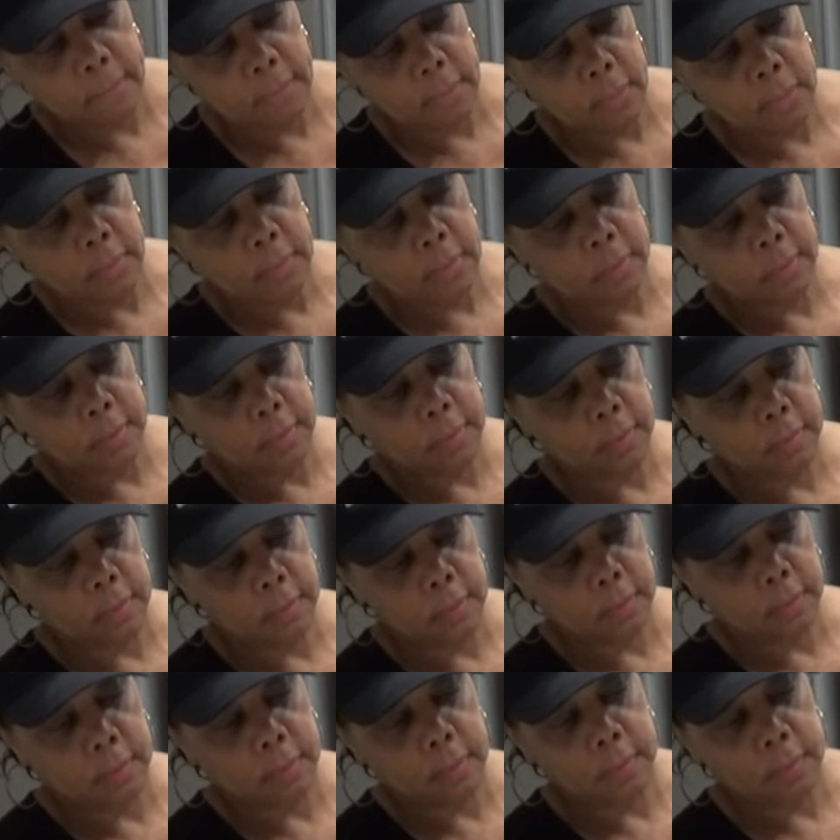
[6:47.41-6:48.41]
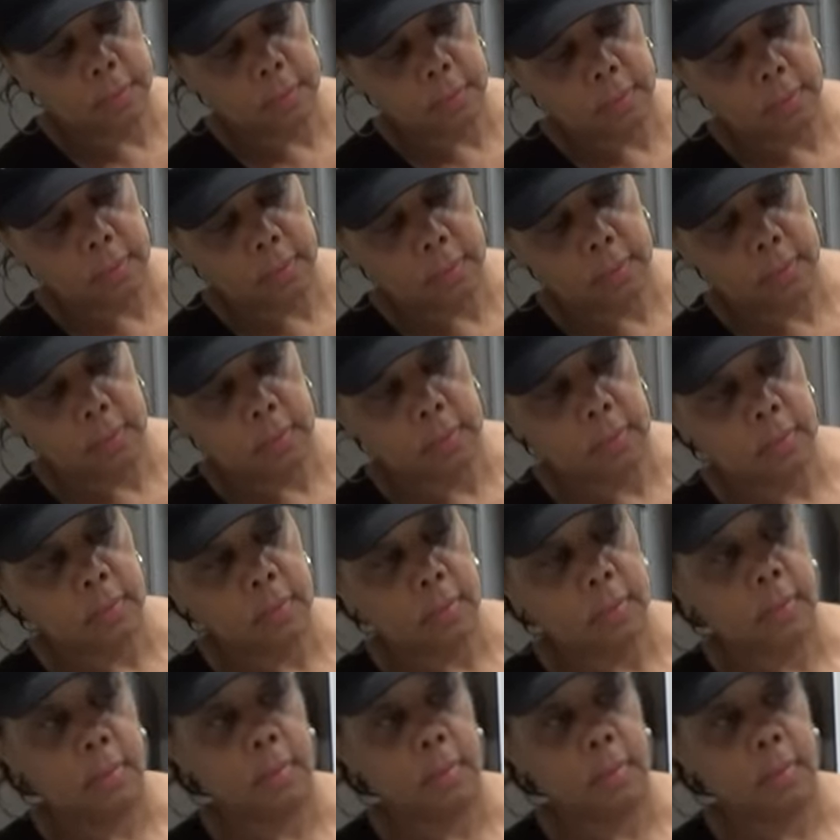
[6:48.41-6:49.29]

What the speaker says: (silence)